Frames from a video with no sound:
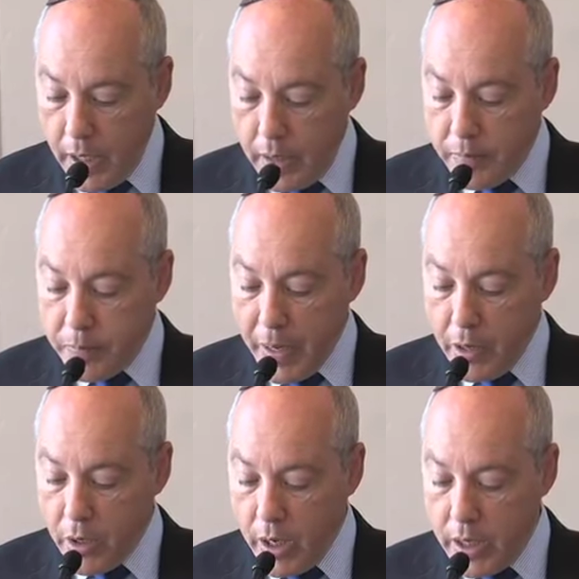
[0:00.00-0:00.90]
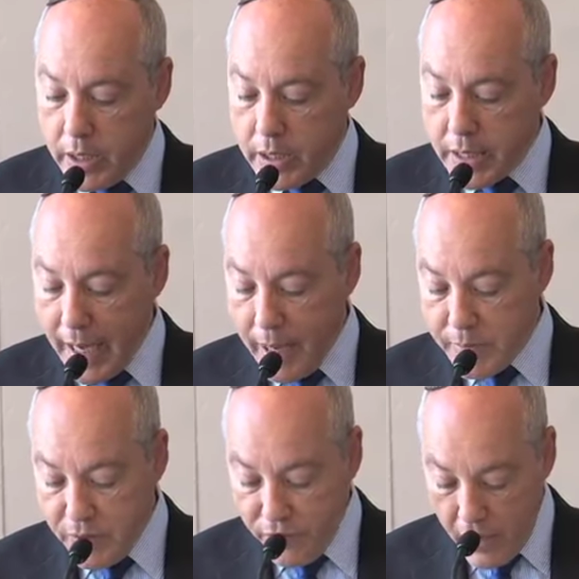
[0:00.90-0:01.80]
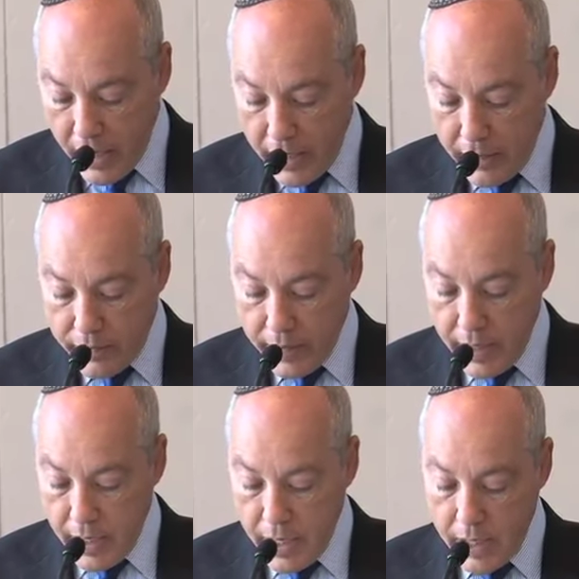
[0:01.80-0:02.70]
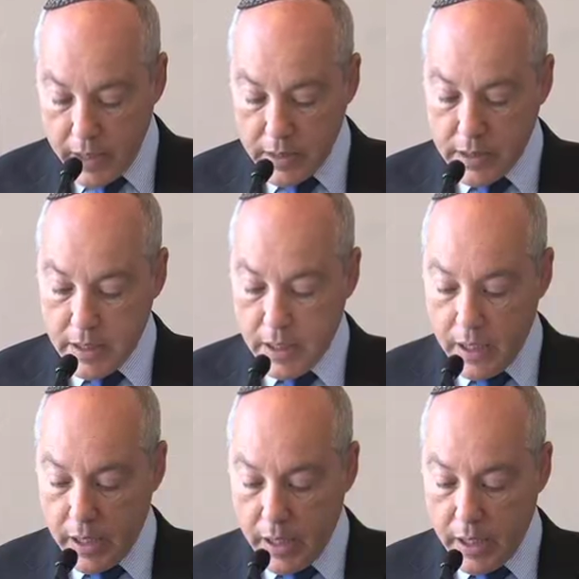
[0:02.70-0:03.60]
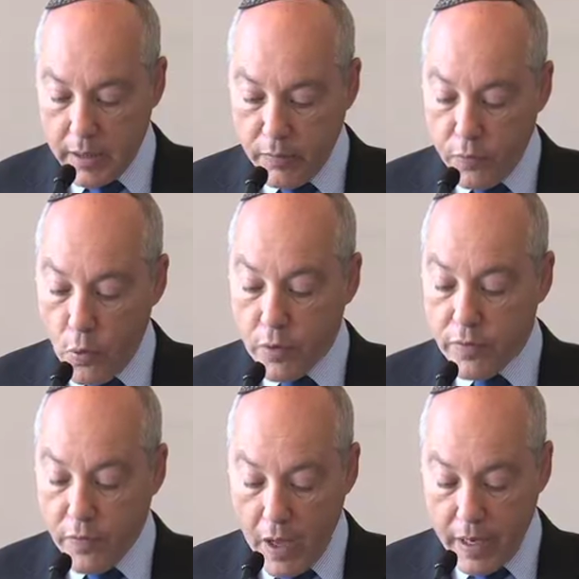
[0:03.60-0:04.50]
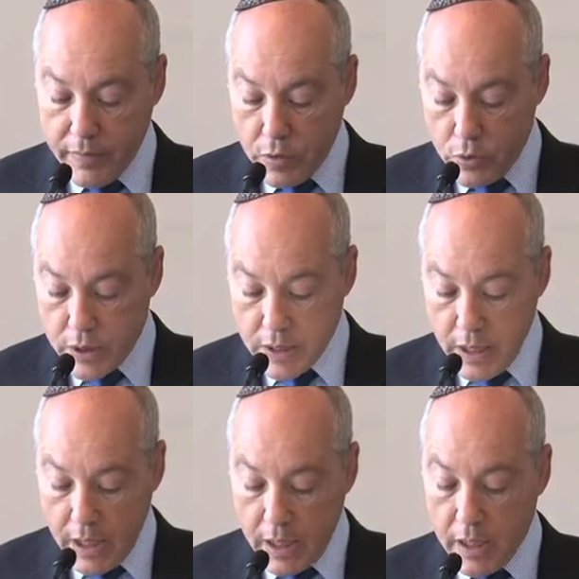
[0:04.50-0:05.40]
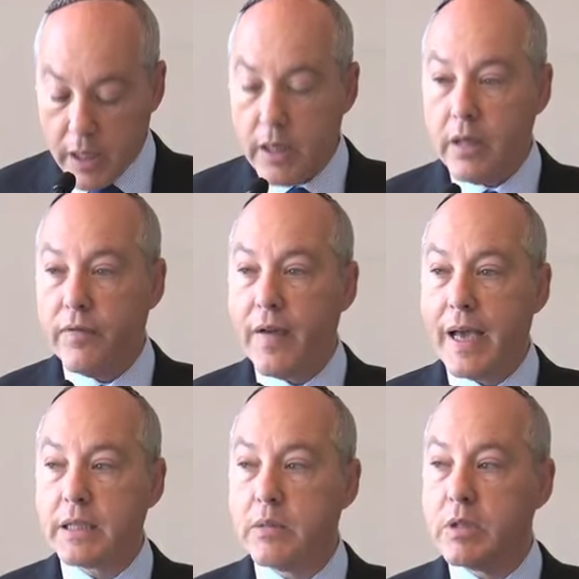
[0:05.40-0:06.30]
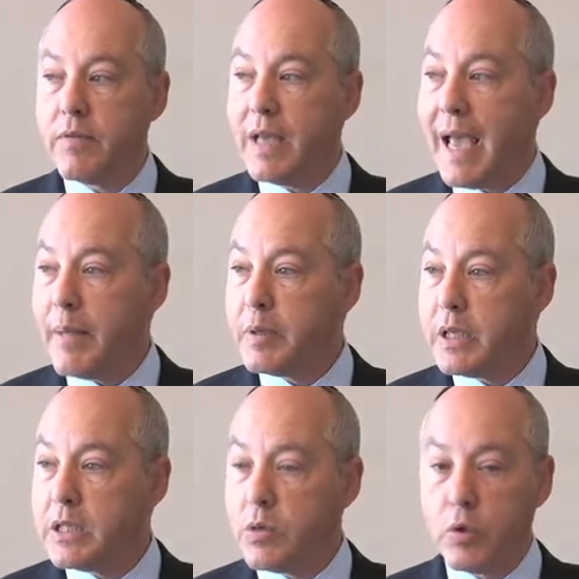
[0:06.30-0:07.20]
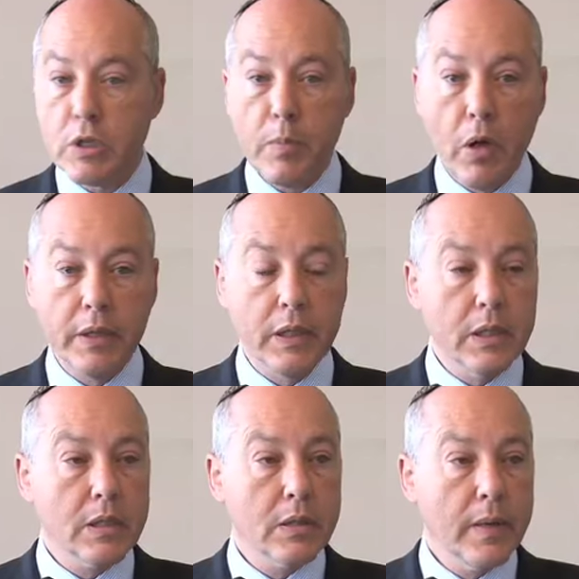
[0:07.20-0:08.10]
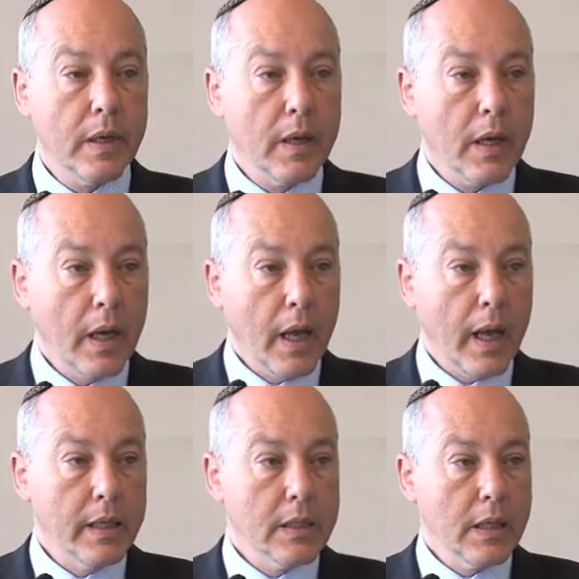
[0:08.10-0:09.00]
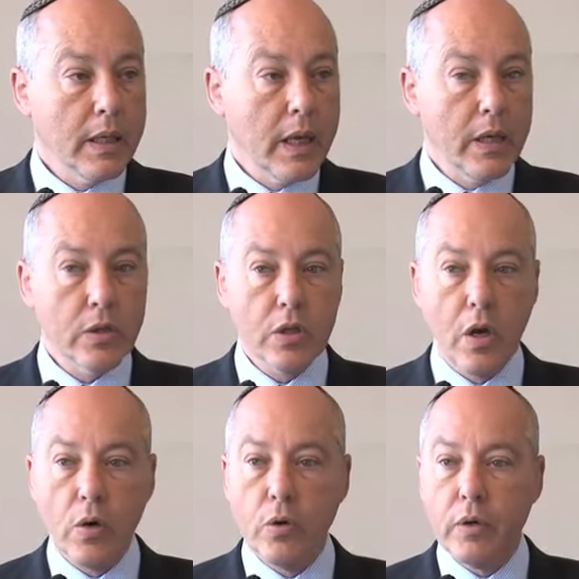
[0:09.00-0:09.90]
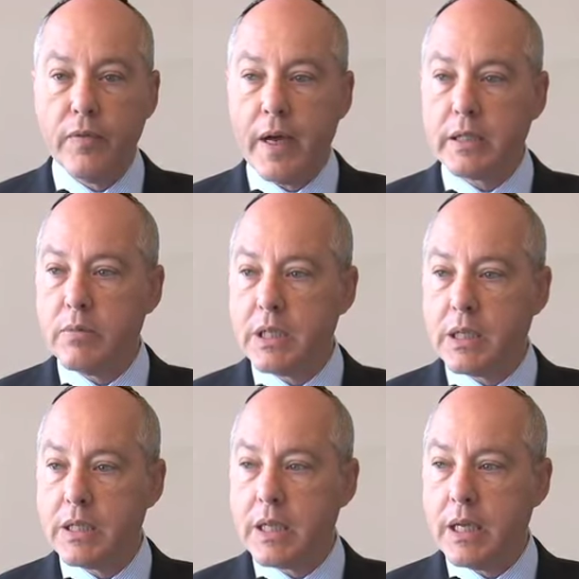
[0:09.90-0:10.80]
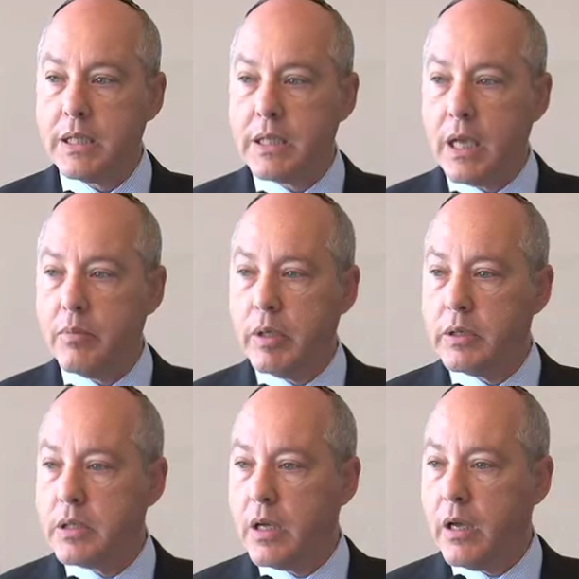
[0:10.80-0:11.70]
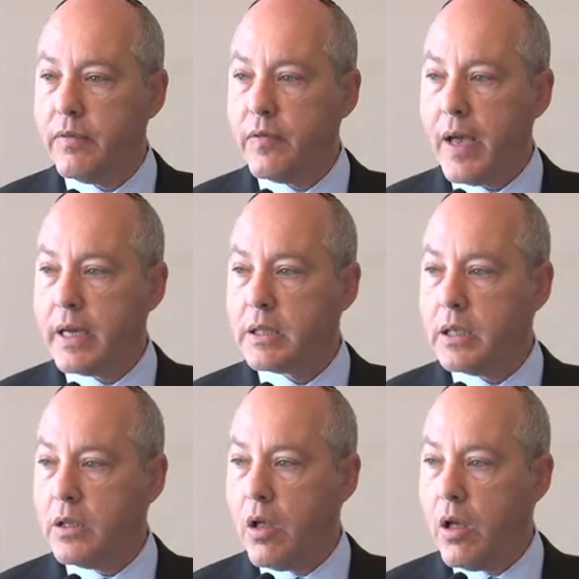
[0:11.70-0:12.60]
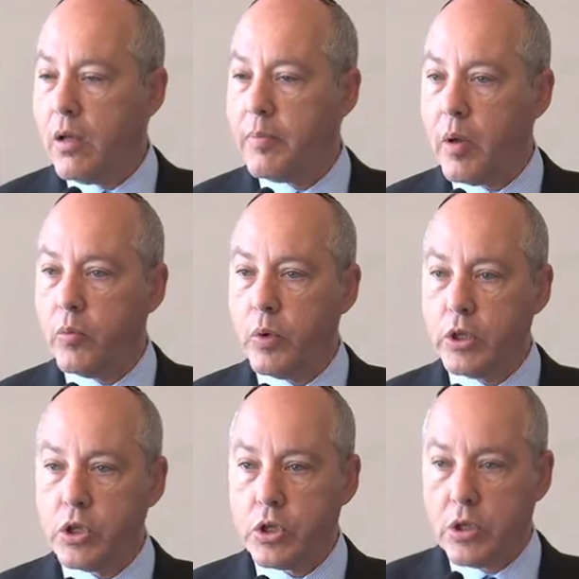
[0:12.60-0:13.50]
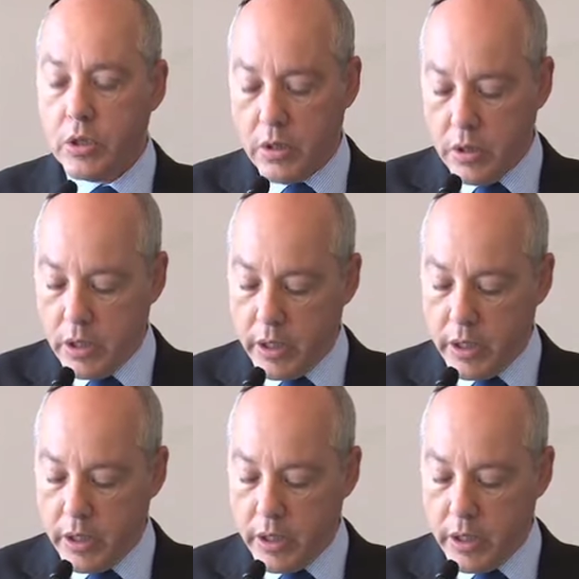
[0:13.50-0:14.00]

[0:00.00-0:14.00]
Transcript: In tabs 4 and 5, you'll see the factums of the applicants and respondents. As litigators know, a factum is a concise statement of fact and law upon which the